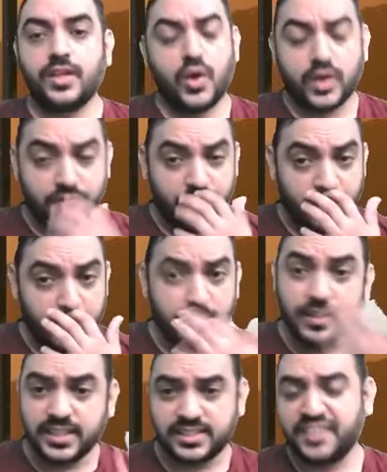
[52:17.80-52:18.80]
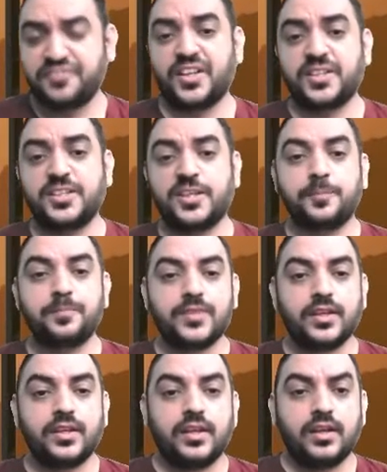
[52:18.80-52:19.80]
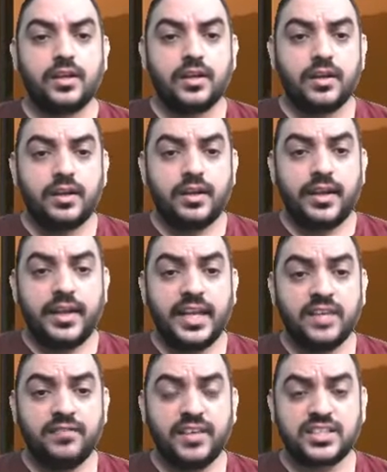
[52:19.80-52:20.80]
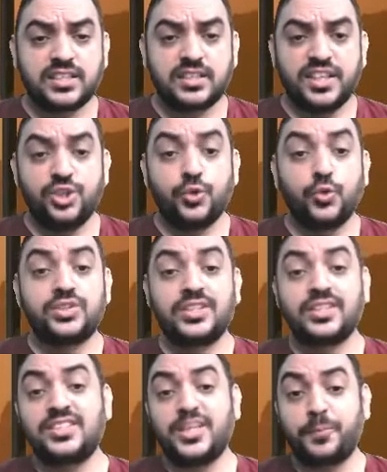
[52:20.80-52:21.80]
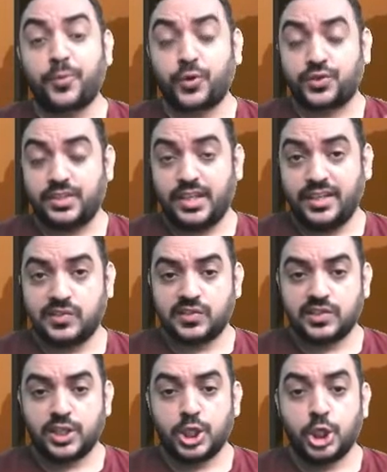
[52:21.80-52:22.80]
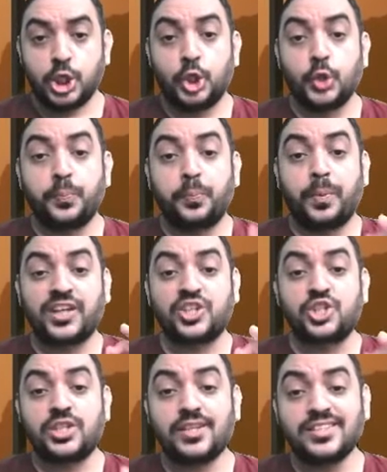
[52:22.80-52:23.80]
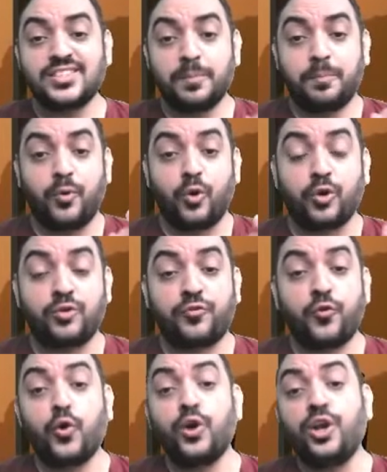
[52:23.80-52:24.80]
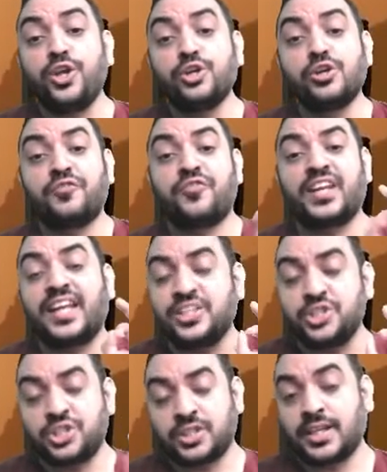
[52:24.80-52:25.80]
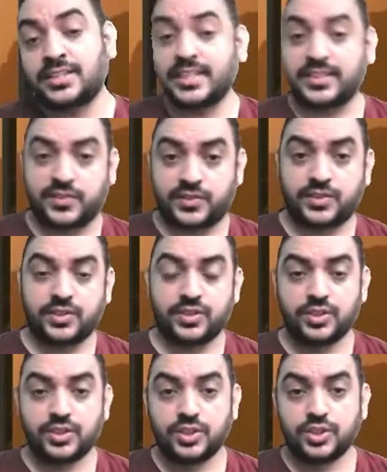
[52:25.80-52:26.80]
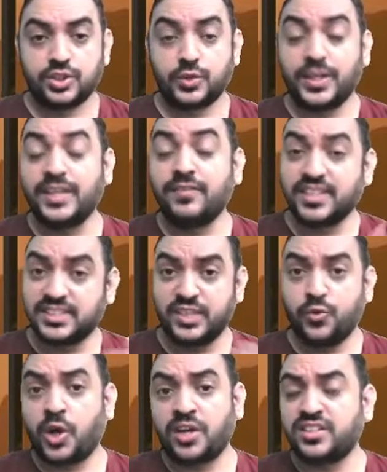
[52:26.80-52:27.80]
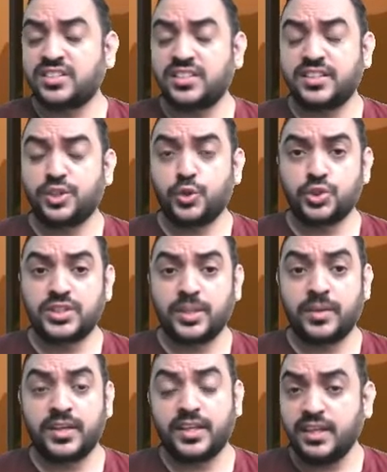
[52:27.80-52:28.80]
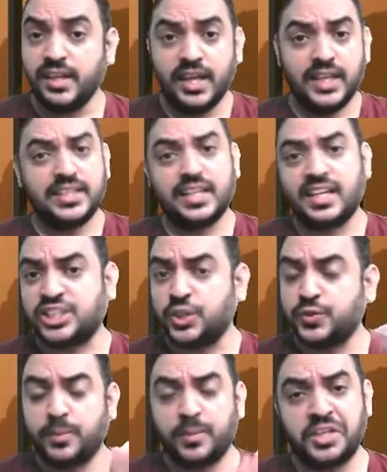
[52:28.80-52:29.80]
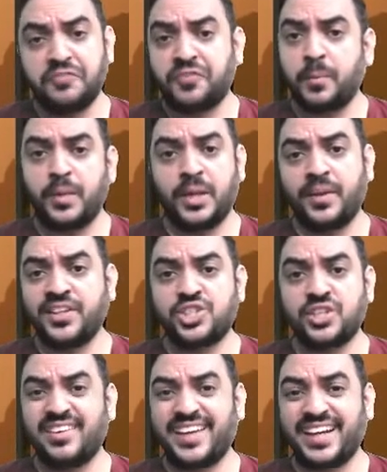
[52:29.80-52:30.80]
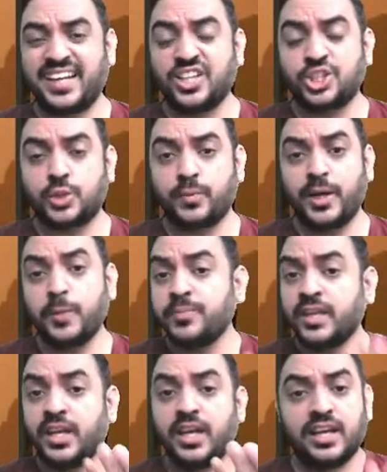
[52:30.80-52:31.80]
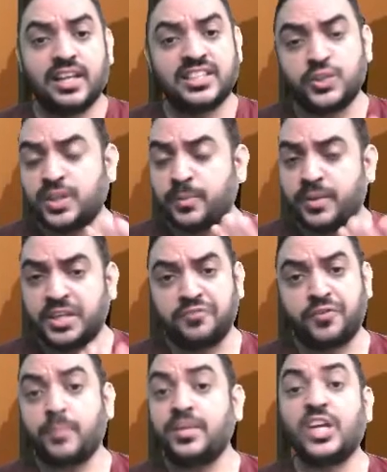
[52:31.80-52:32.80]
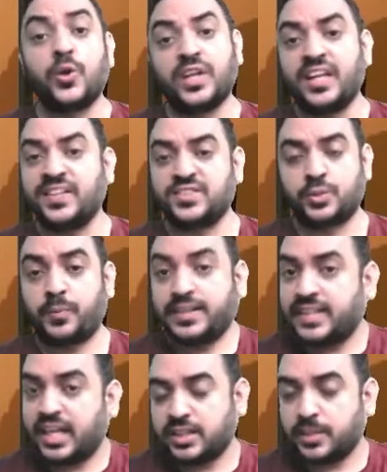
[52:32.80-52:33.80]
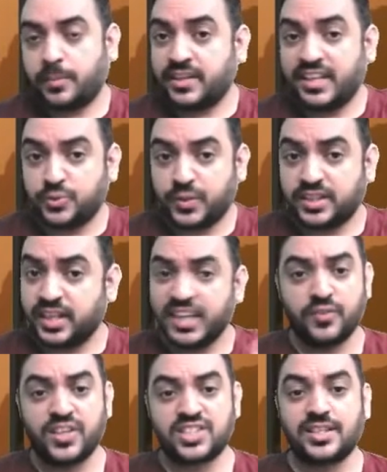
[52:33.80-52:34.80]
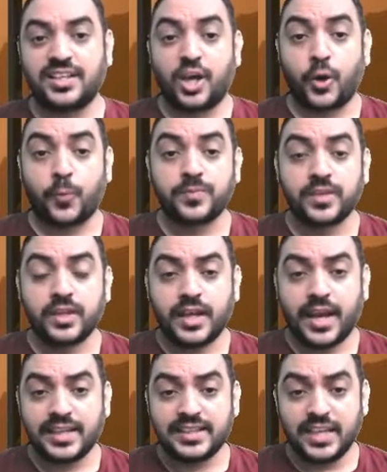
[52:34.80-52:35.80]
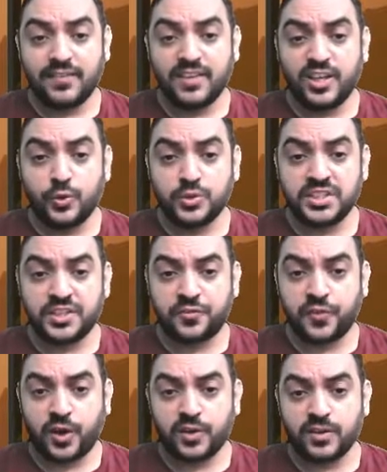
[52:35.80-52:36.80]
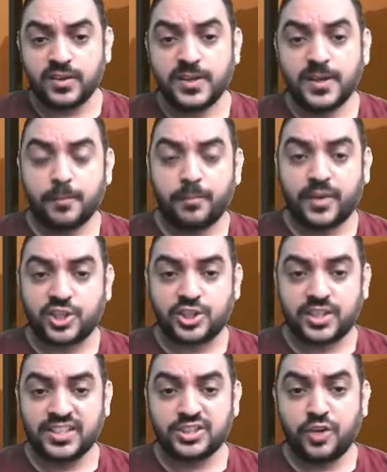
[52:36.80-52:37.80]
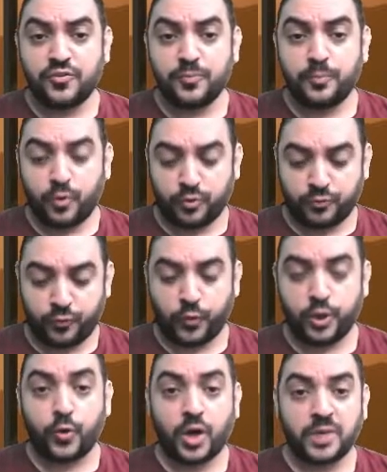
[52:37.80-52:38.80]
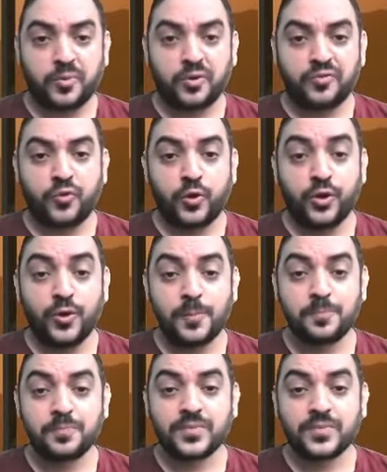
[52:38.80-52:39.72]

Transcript: Okay, fine. Let's read further. Investee uses the proceeds to purchase a portfolio of financial assets. So investee, what is they use the money? They receive the money from debenture, debt instrument, receive the money from equity instrument. The money is with the investee now, and they will use it for purchase of portfolio. What portfolio?